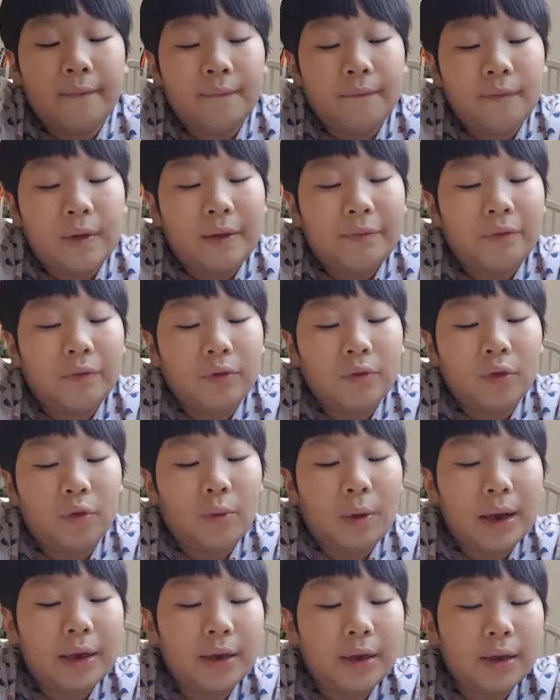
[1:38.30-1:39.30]
That's no
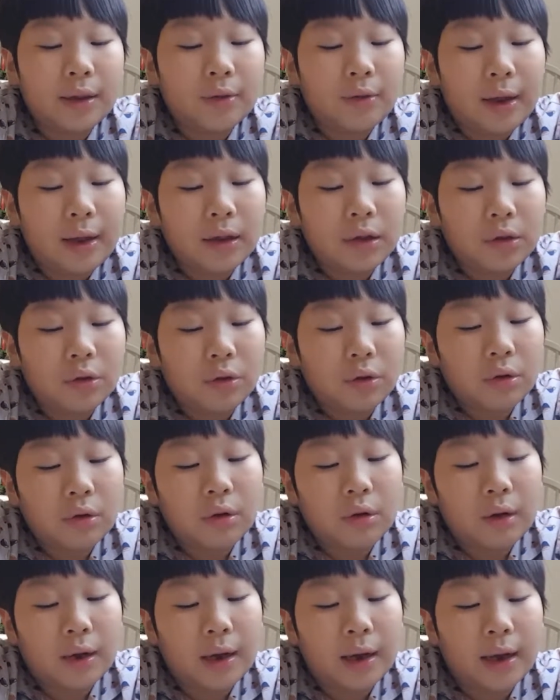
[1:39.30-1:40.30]
wisest answer.
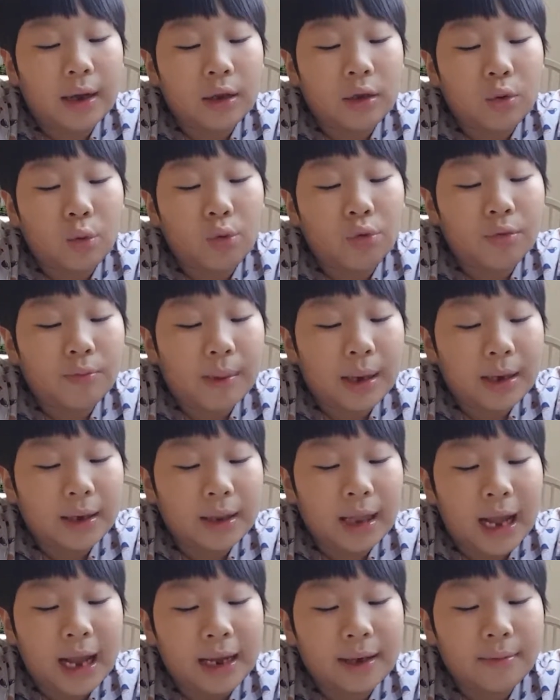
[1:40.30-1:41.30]
I told you many
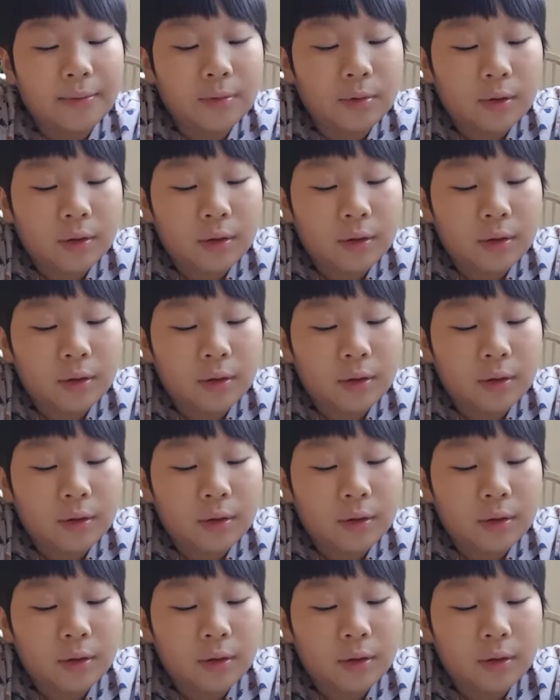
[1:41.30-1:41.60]
times.